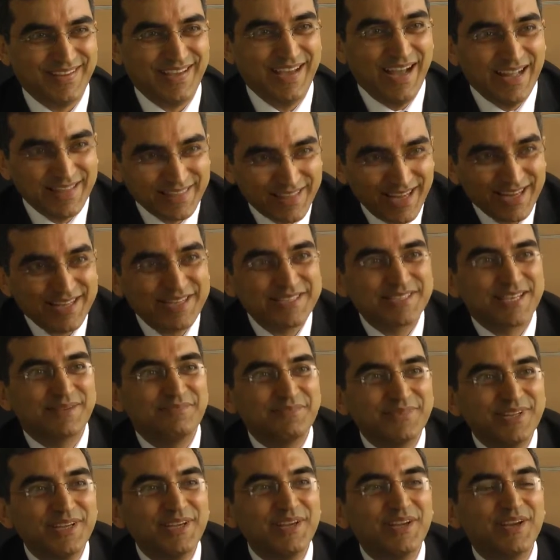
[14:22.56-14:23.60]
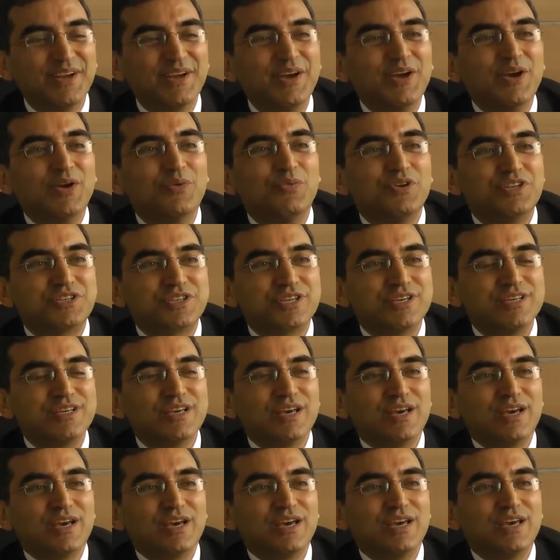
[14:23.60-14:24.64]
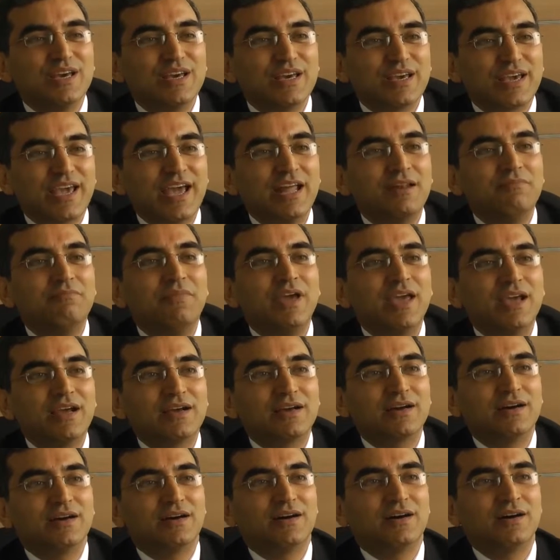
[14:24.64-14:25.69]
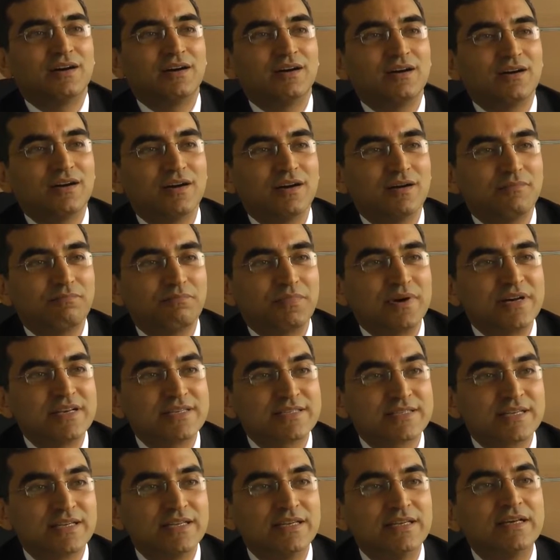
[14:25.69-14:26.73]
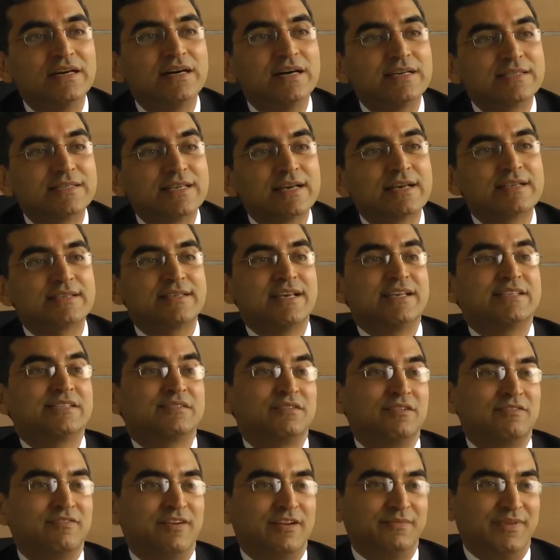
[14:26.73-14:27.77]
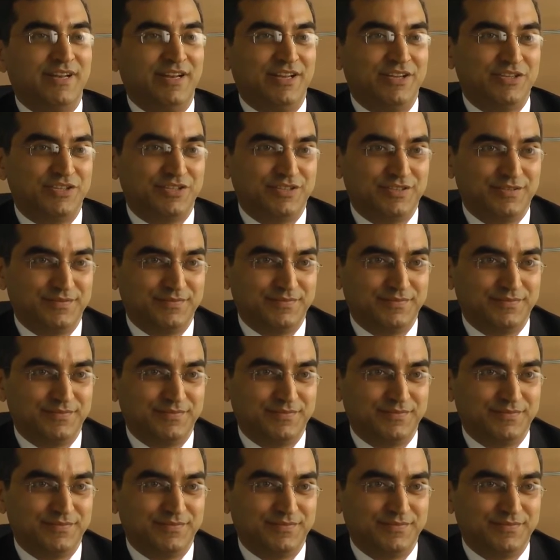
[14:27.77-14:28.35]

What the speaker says: And that's something which can make a person a successful fund manager.